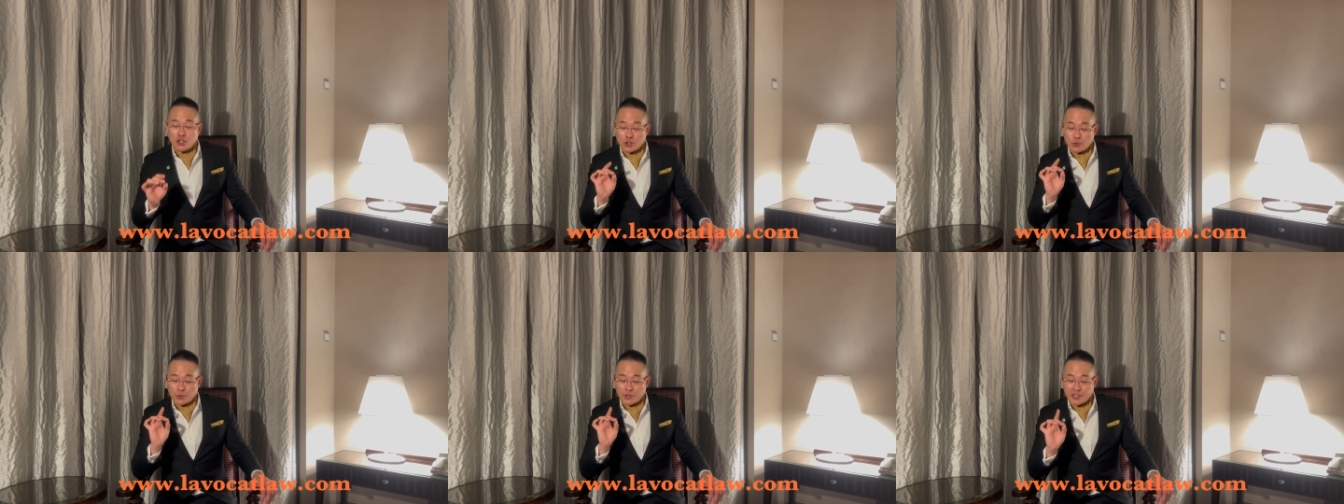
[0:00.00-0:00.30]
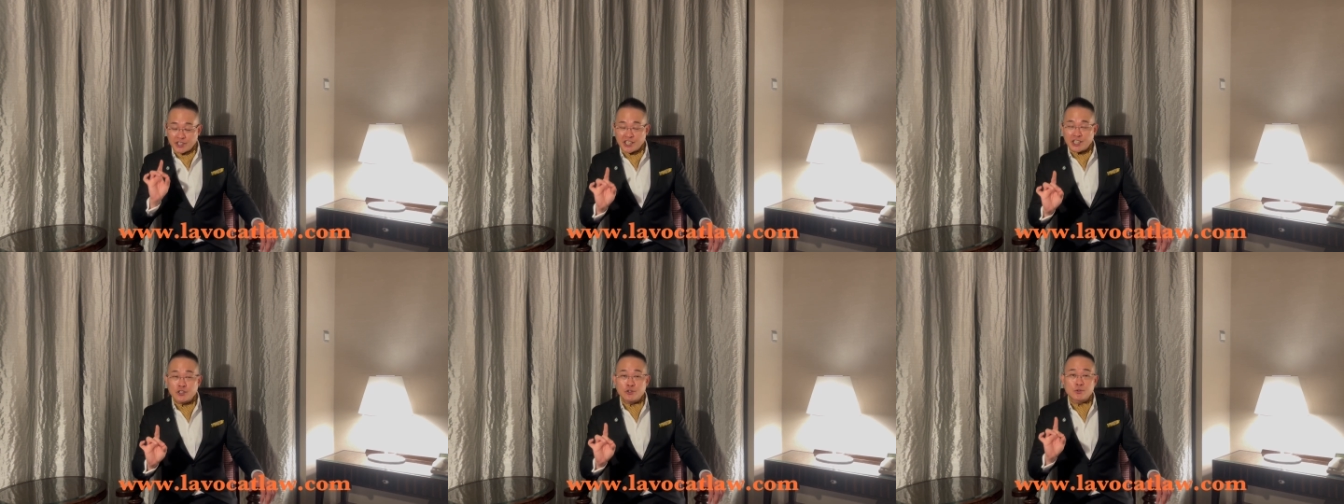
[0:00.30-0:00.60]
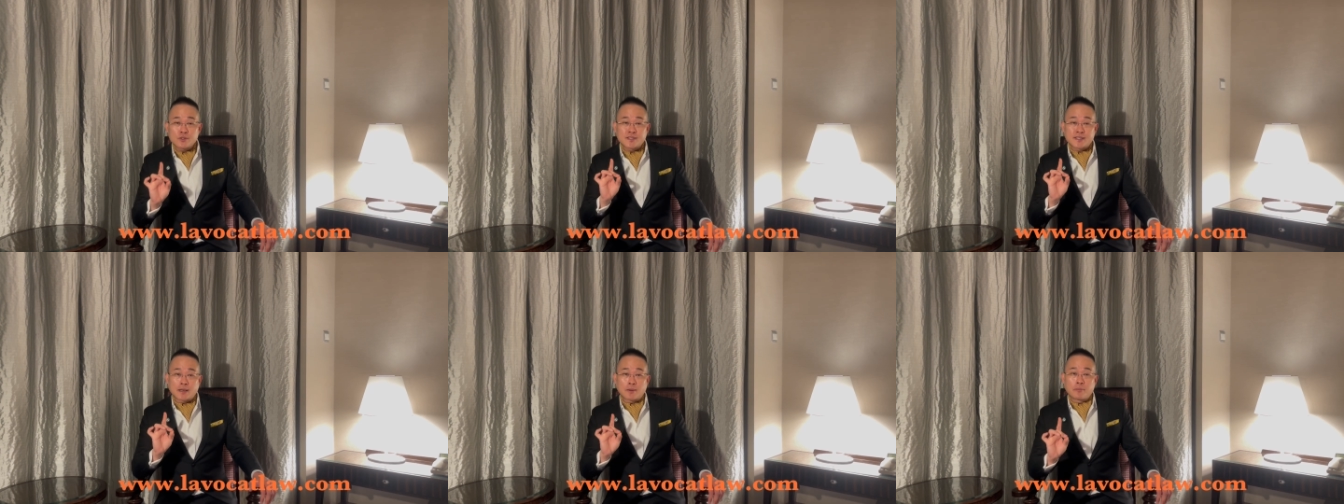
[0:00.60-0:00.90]
you will need
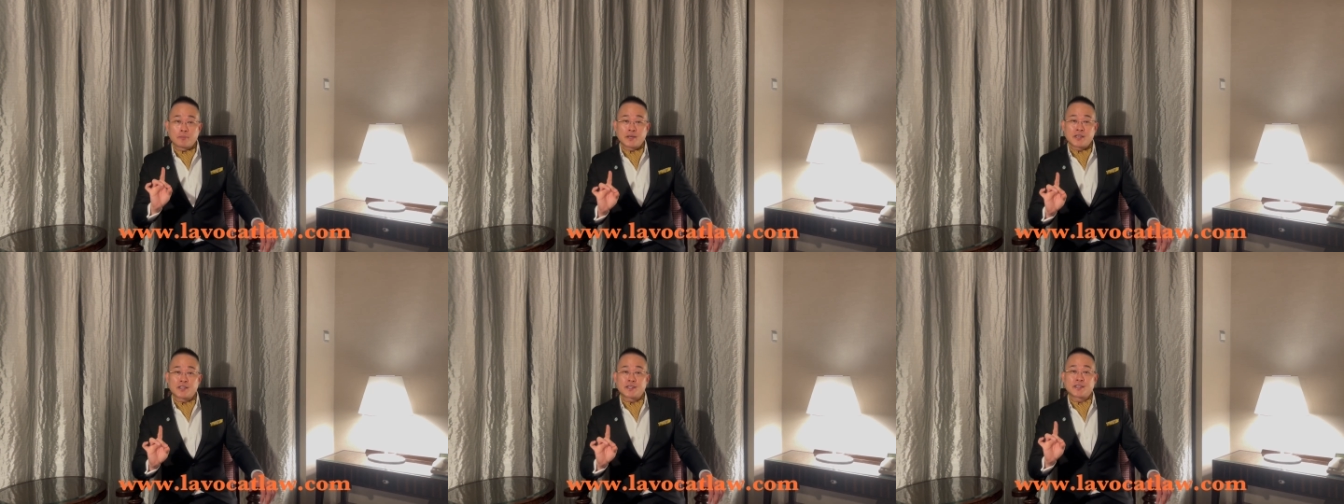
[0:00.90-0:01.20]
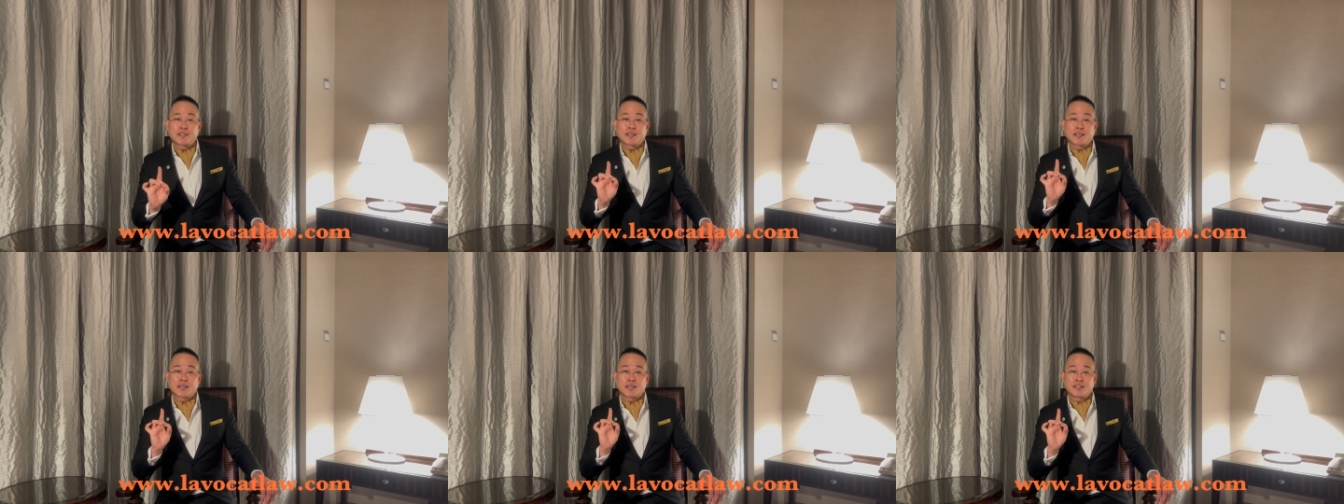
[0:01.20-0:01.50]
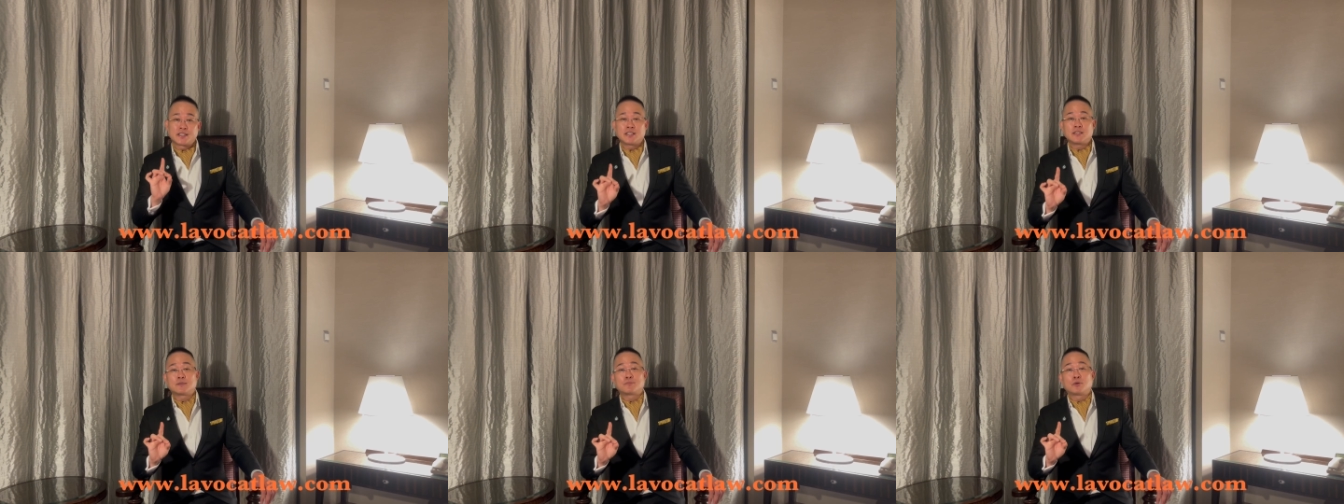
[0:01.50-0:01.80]
to submit the
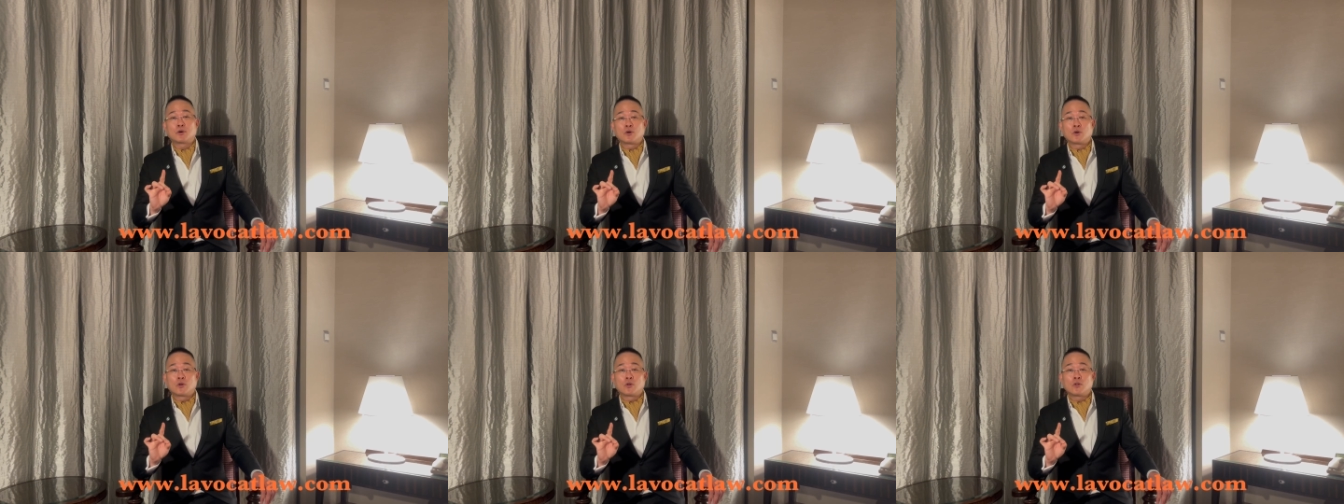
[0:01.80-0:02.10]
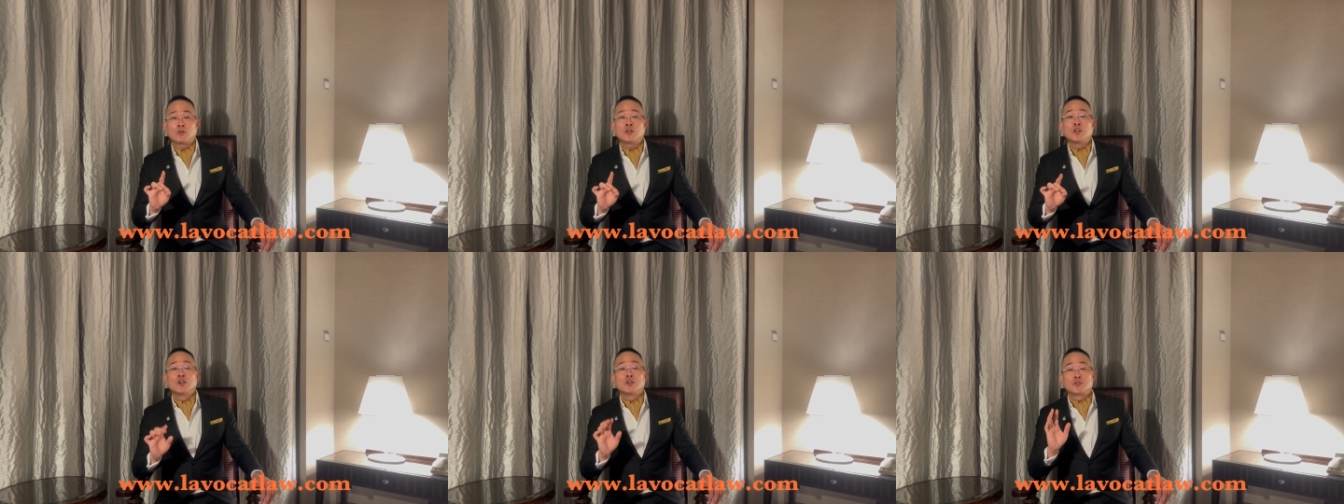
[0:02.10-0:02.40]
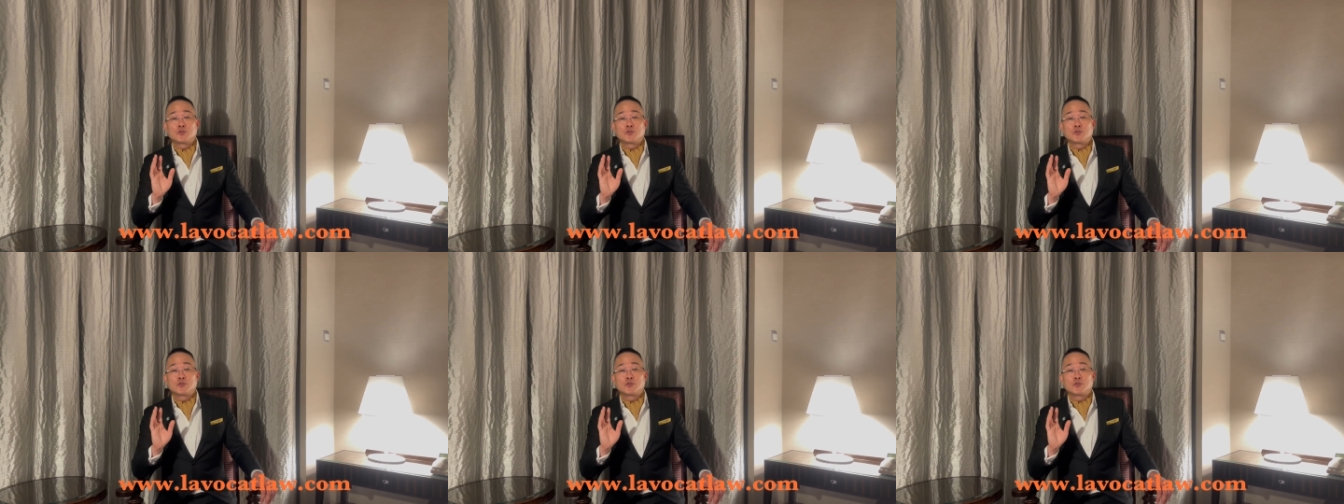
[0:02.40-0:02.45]
deed poll